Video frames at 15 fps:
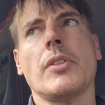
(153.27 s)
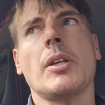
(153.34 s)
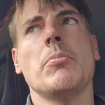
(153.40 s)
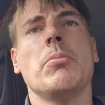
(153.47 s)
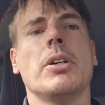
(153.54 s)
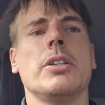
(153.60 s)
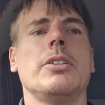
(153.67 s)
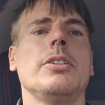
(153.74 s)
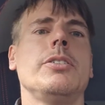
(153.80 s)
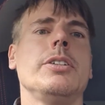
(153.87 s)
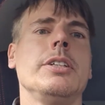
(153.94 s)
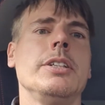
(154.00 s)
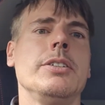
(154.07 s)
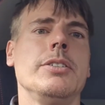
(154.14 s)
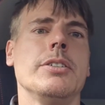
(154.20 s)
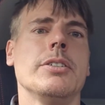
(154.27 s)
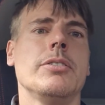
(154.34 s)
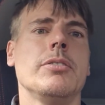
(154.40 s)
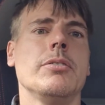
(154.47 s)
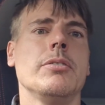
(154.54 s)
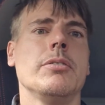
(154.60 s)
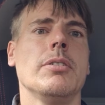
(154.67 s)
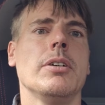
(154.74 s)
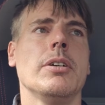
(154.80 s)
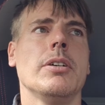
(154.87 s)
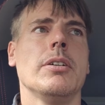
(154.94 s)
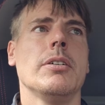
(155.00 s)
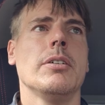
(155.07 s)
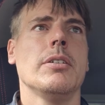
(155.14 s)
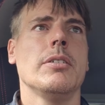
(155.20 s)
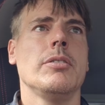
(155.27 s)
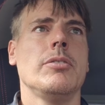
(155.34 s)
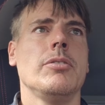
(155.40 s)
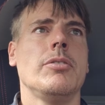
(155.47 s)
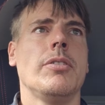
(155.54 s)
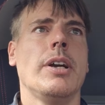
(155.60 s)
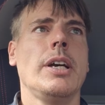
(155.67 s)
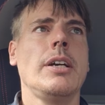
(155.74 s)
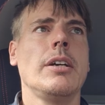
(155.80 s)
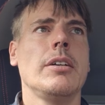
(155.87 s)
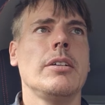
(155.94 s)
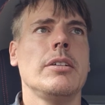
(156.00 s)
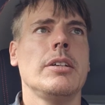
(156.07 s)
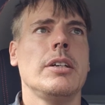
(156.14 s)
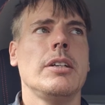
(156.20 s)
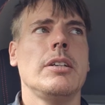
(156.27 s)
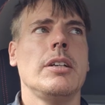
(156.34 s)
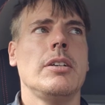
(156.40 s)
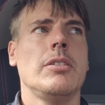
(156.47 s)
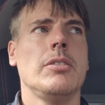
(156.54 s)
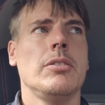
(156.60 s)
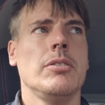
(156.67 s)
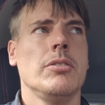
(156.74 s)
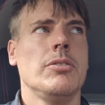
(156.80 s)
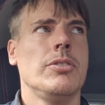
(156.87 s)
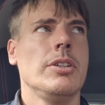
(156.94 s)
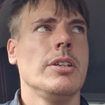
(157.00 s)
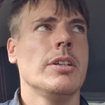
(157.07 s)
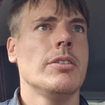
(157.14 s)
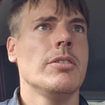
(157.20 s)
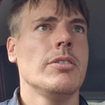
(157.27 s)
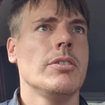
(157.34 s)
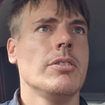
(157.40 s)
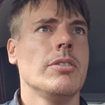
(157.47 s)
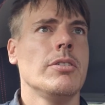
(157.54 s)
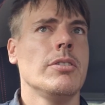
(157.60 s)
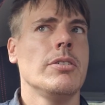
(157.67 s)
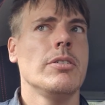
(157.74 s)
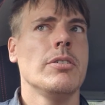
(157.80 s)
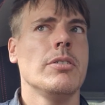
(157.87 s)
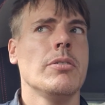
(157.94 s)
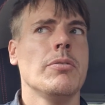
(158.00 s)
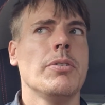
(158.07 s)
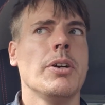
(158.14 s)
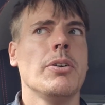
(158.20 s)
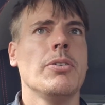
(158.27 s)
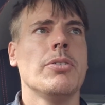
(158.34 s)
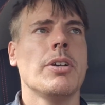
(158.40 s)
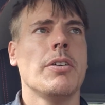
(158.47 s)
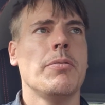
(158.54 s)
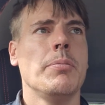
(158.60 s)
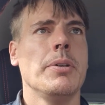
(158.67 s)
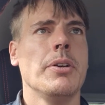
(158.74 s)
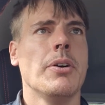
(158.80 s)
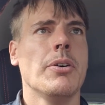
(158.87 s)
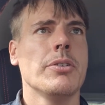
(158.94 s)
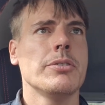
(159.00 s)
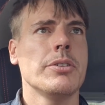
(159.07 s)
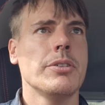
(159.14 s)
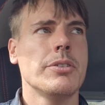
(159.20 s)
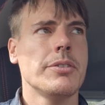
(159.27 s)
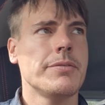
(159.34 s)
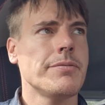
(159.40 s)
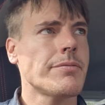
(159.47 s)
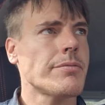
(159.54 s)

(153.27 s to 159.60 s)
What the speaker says: but it is easier to track that you see that the values have been altered.